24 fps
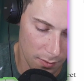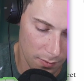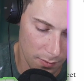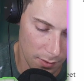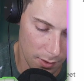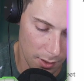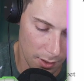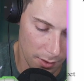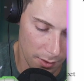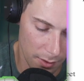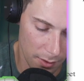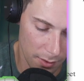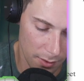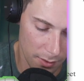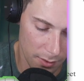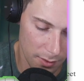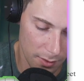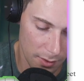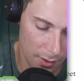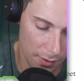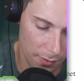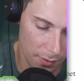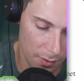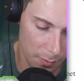There it is,
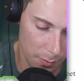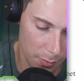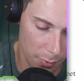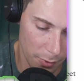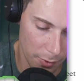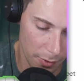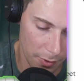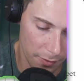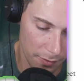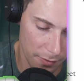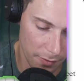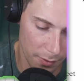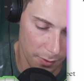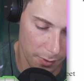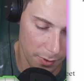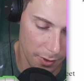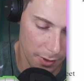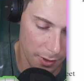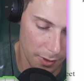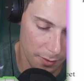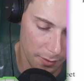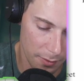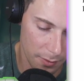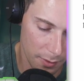
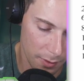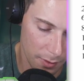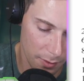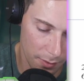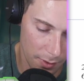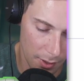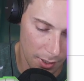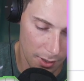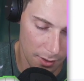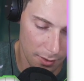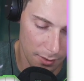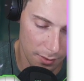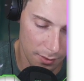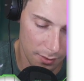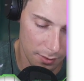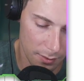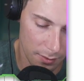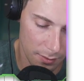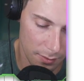7.4, correct.